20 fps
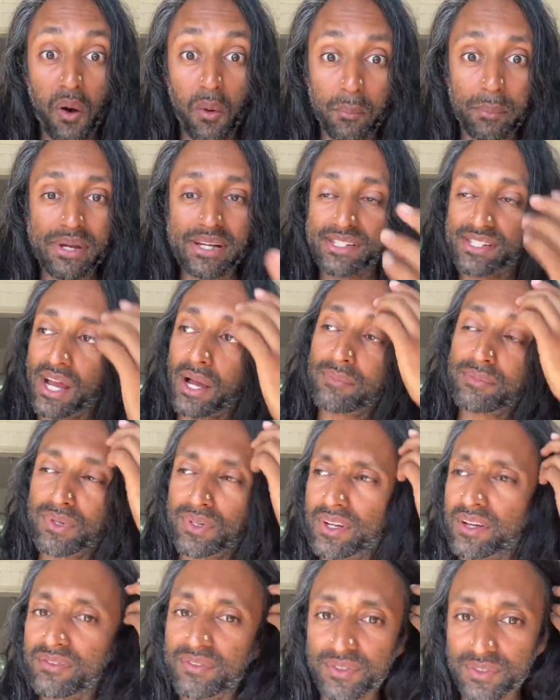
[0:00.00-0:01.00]
whole big chapter
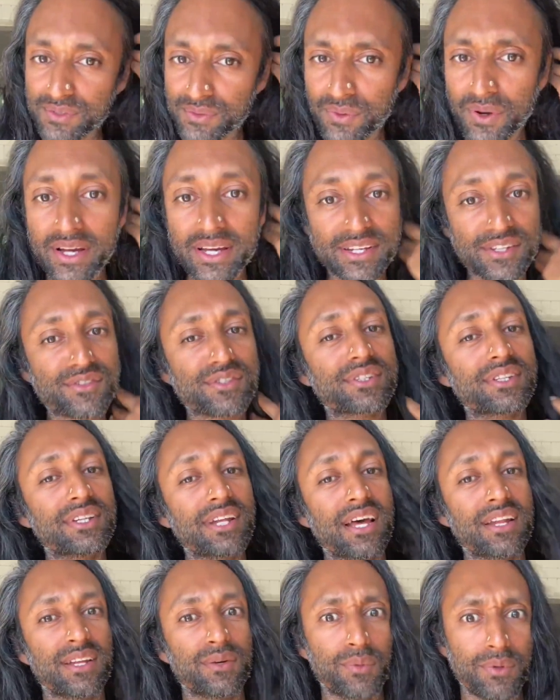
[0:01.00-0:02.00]
on that. I thought it was quite interesting
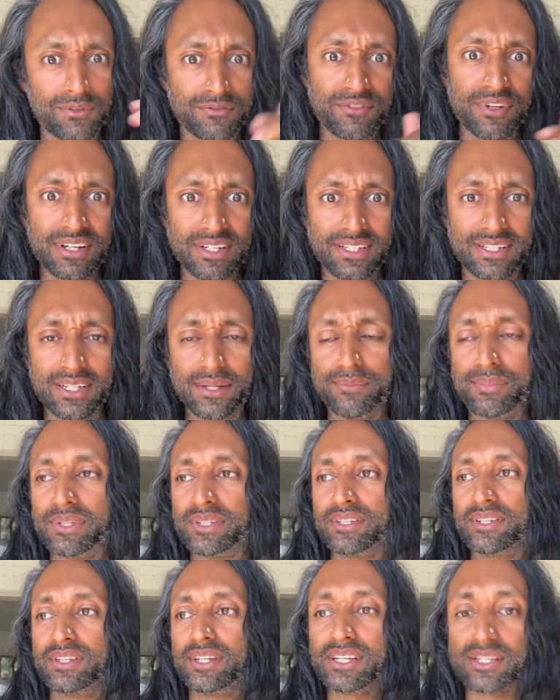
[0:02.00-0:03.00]
how they went really deep
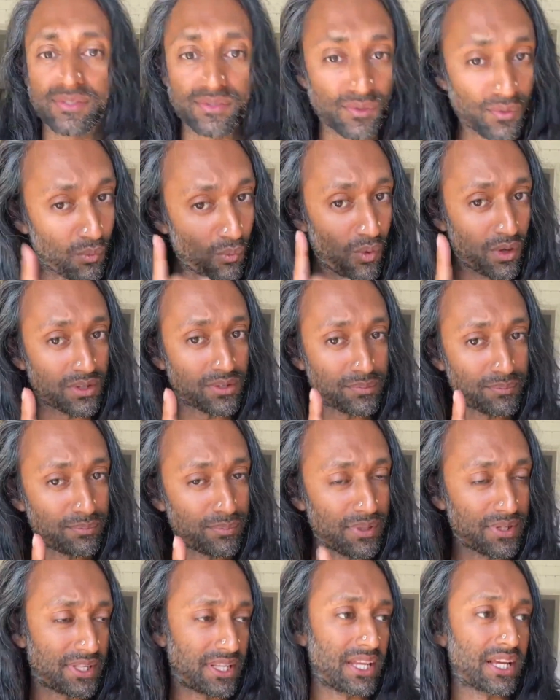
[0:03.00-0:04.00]
into this one
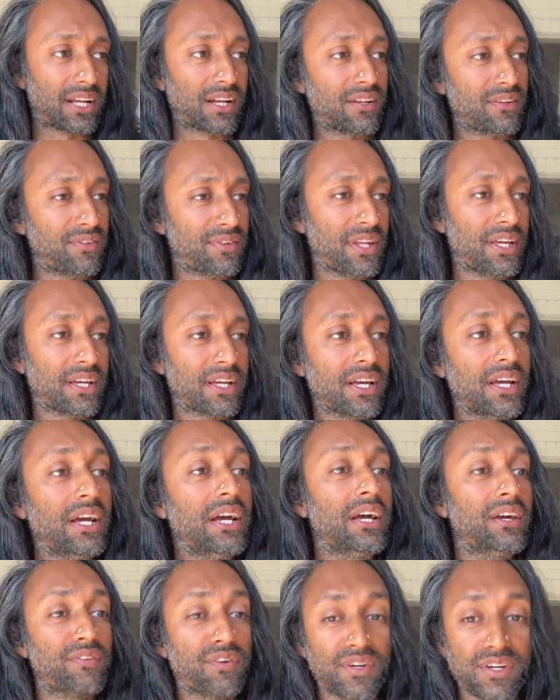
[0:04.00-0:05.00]
particular thing.
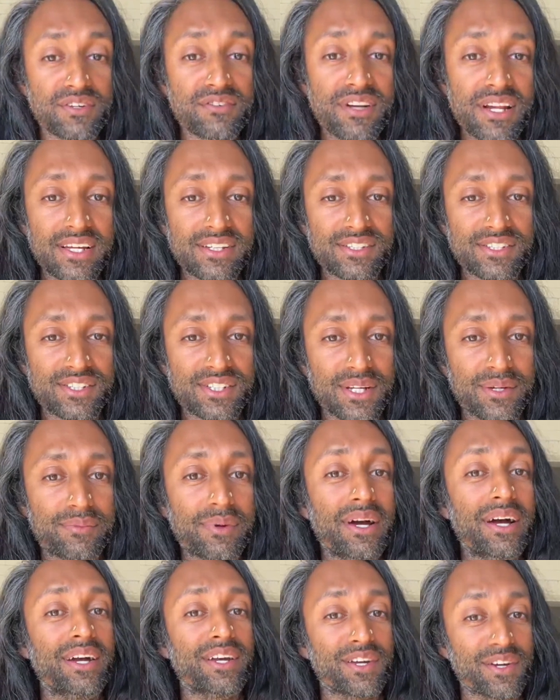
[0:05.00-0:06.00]
If you're in a
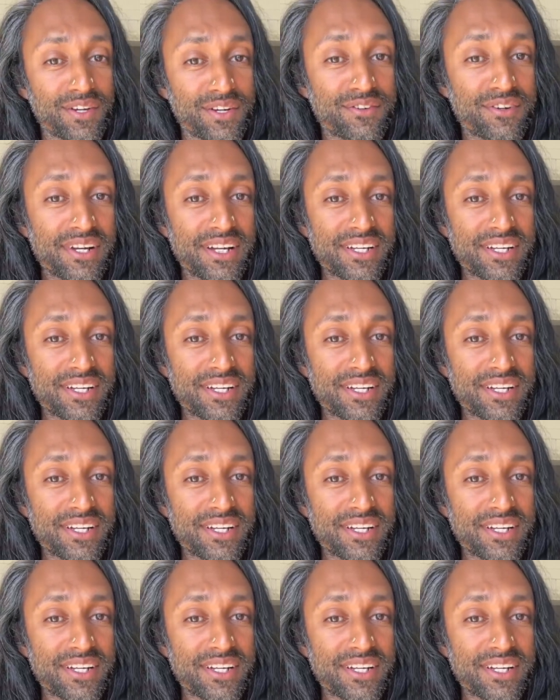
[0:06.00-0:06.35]
relationship, you're in a